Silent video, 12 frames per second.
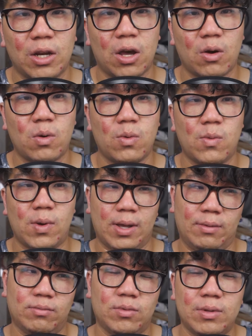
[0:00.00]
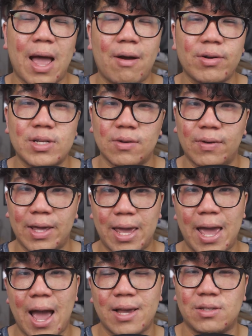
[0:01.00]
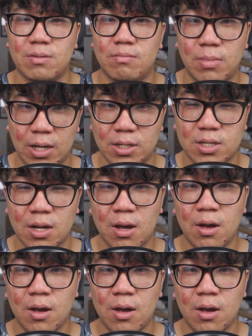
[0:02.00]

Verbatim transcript: you know, narratively he has to meet